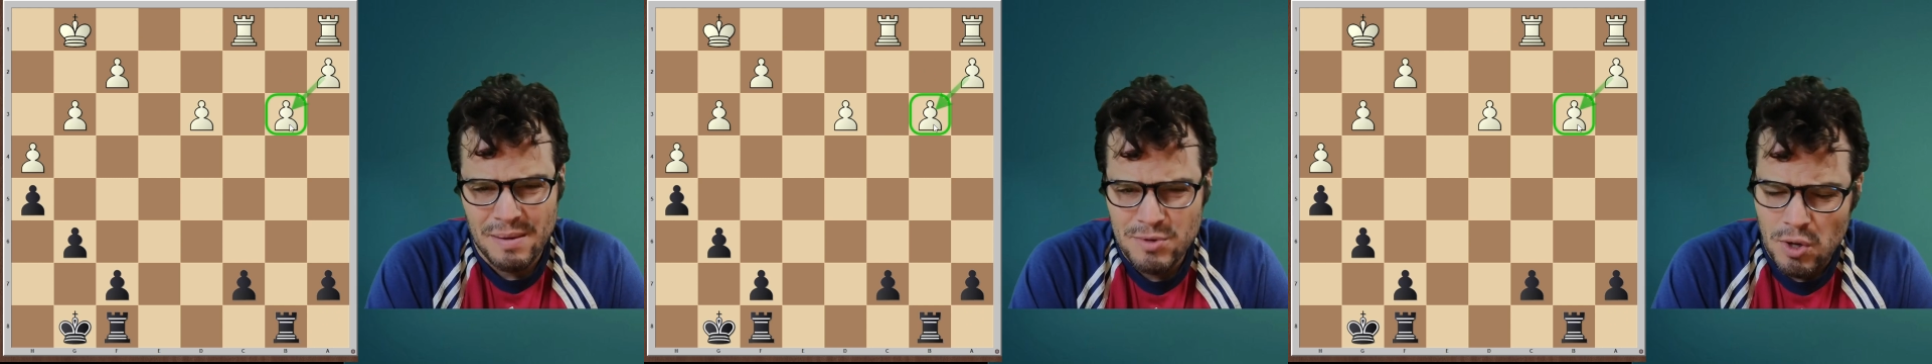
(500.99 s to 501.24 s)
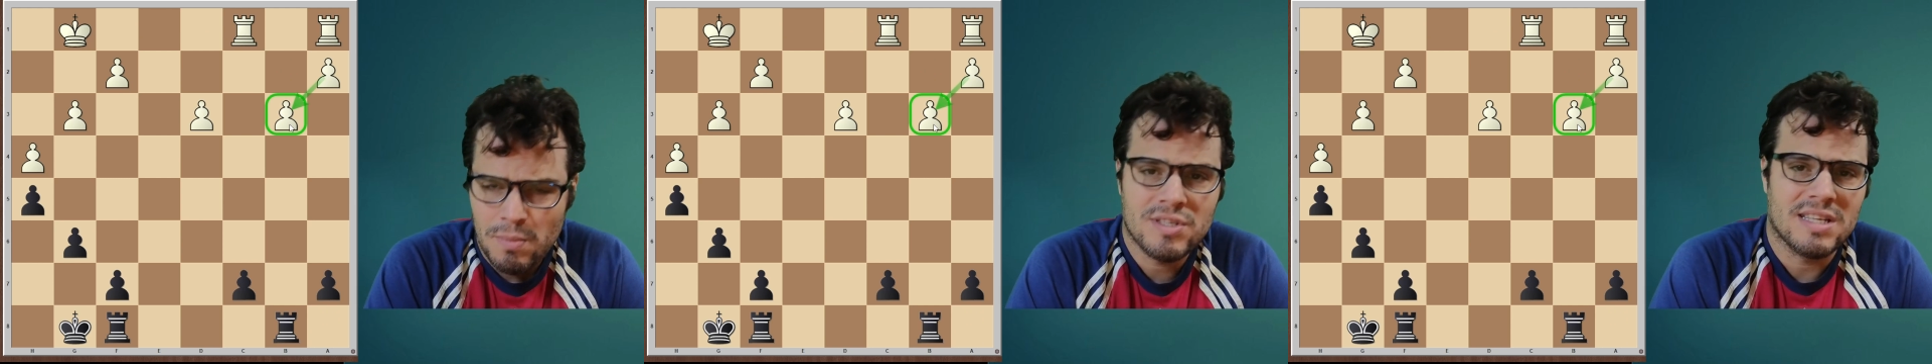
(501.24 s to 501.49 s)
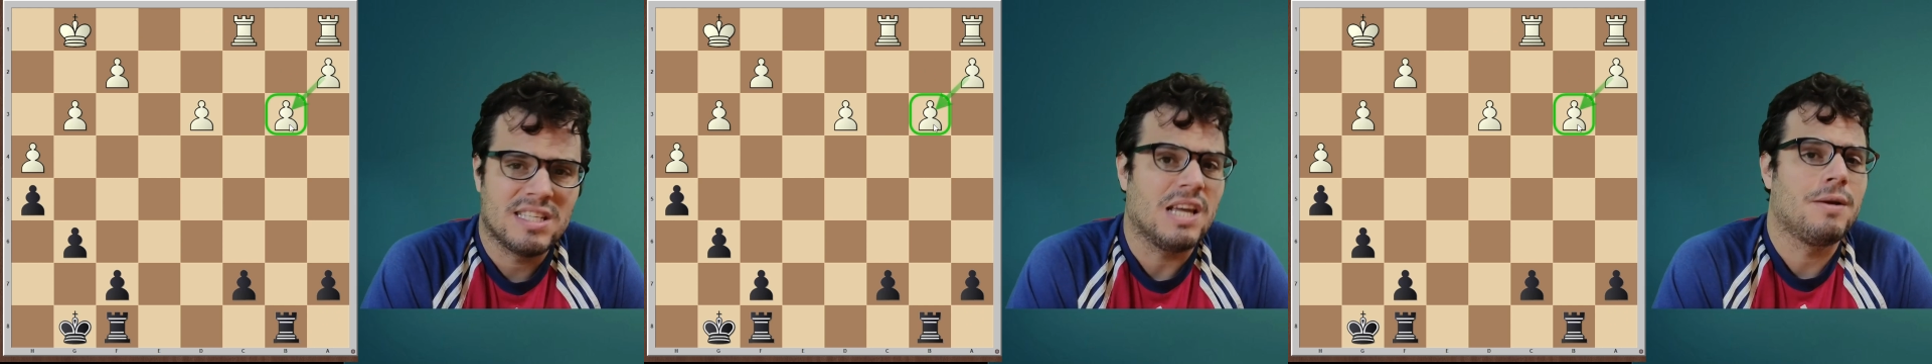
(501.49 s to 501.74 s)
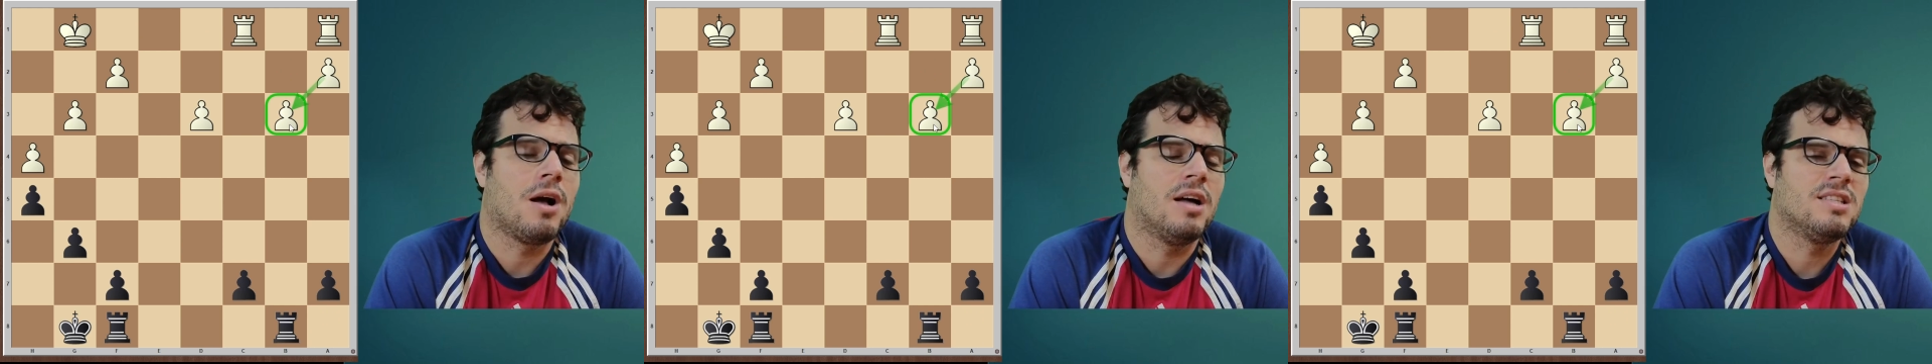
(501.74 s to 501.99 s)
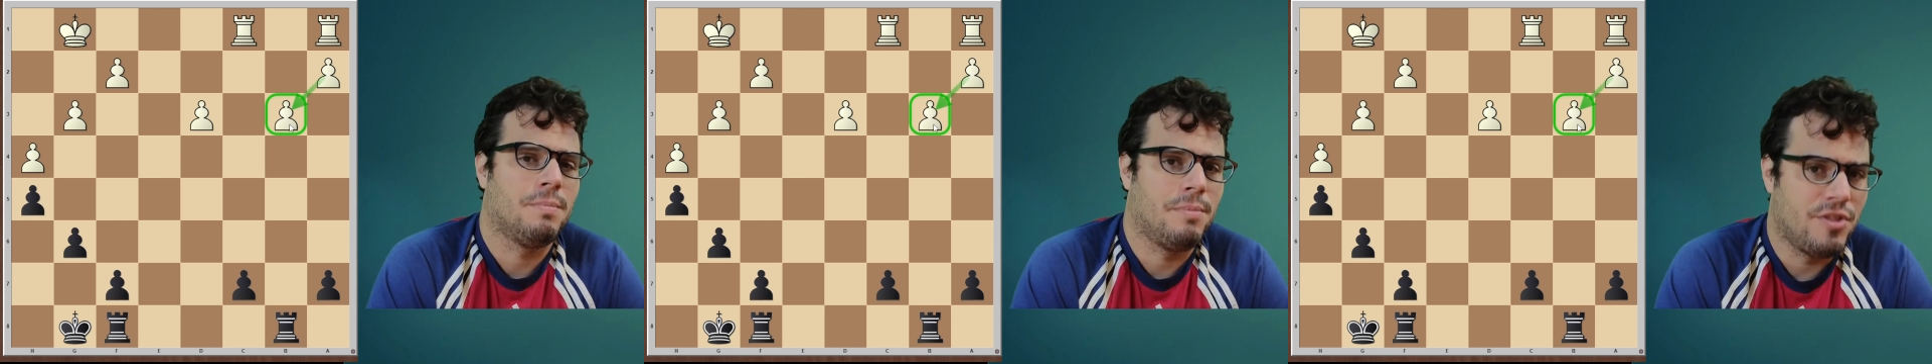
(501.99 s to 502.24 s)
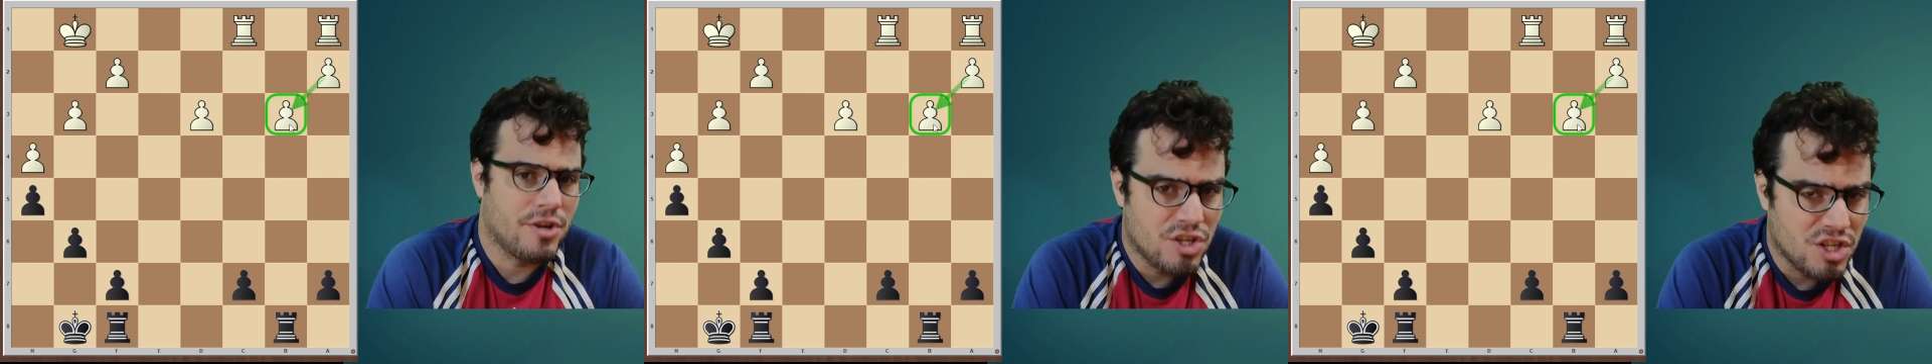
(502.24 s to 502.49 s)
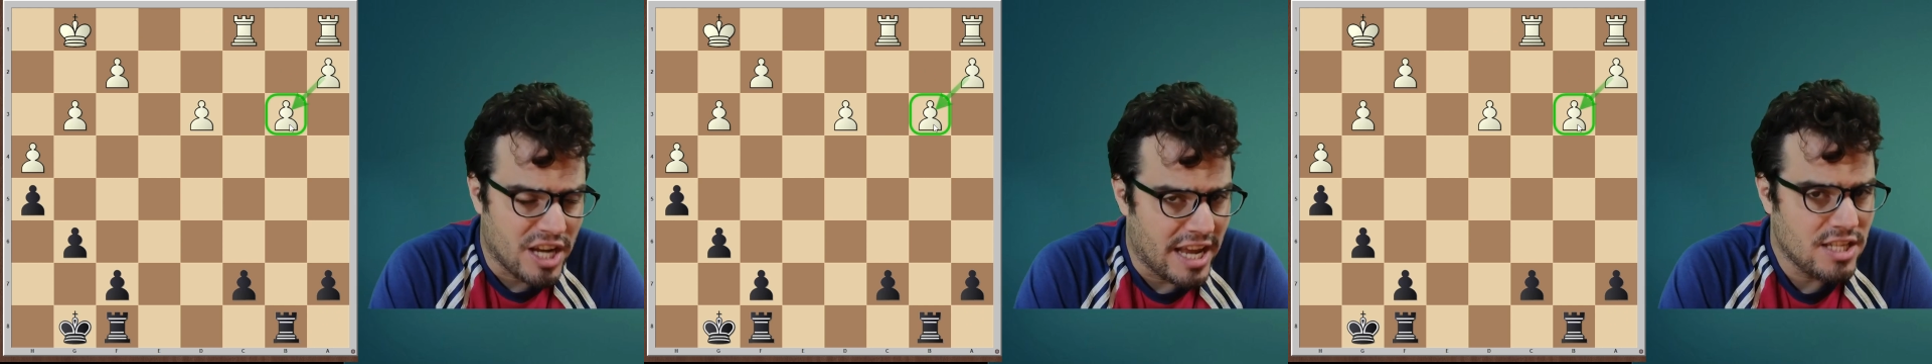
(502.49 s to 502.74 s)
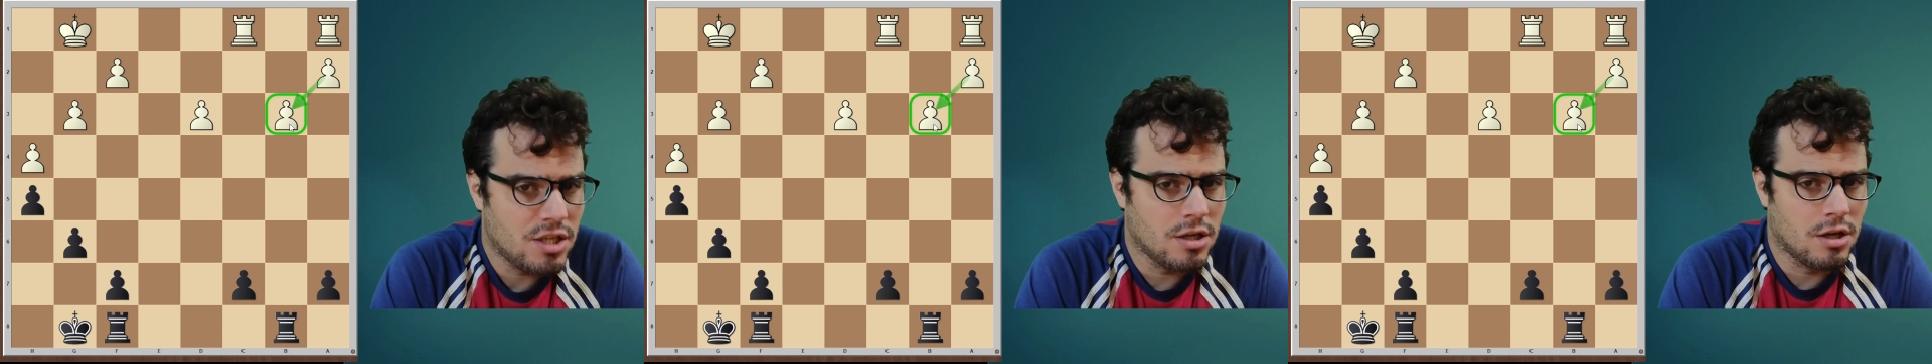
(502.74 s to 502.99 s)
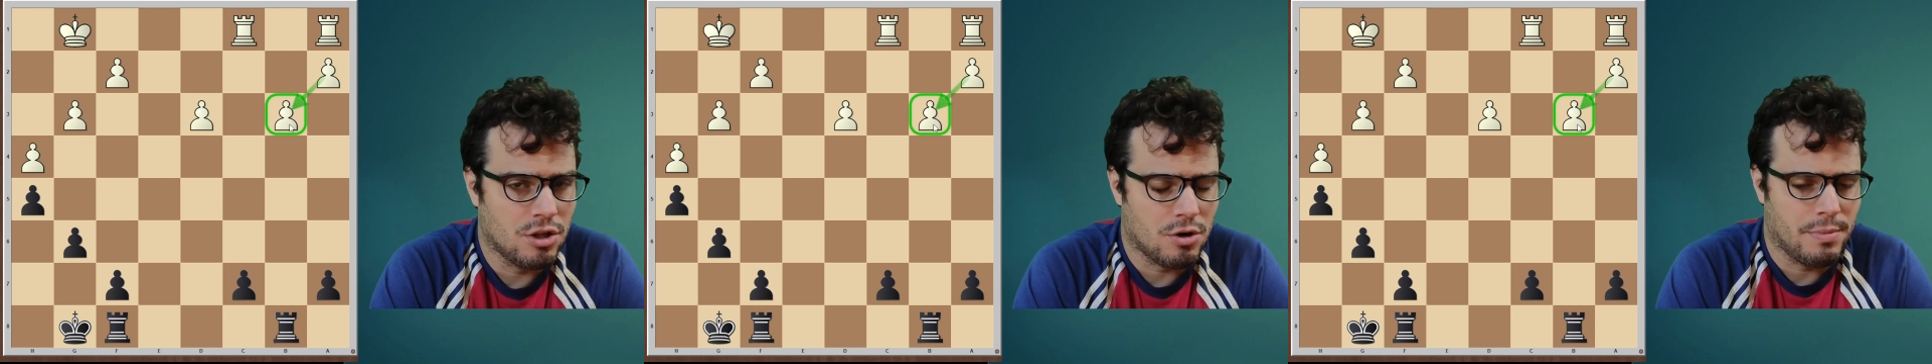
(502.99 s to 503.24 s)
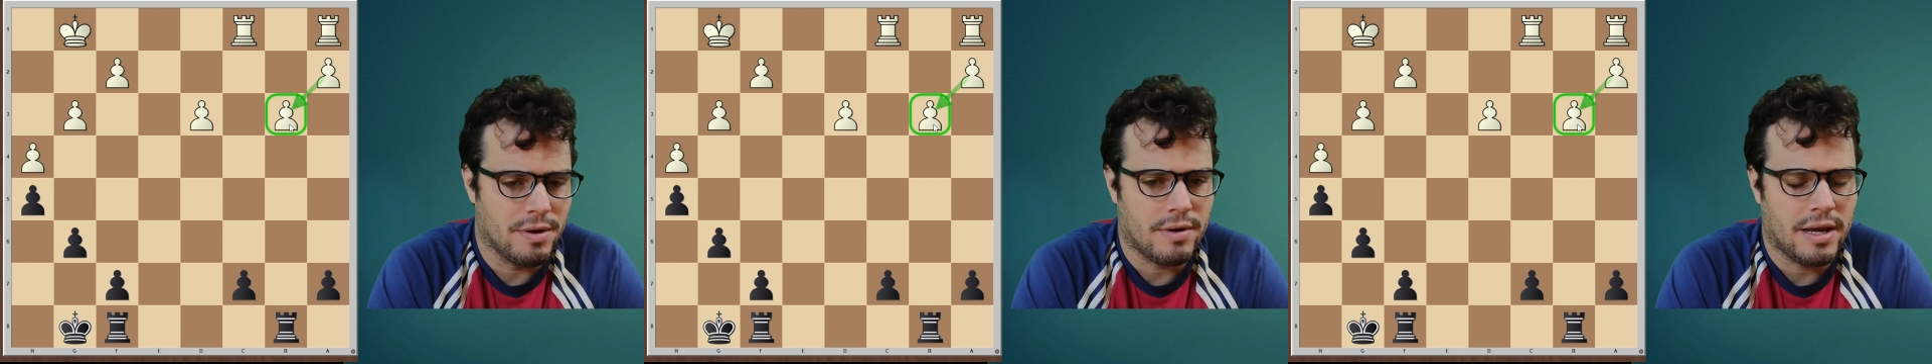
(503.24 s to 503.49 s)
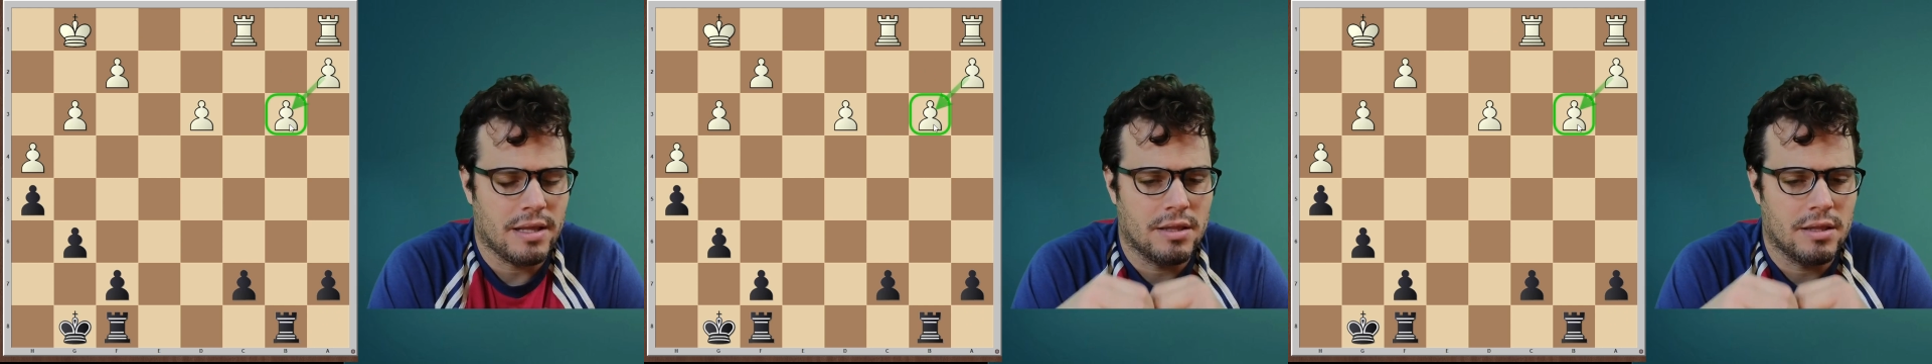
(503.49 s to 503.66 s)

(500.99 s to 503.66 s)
It's almost the same concept, but they're changing a little bit, right?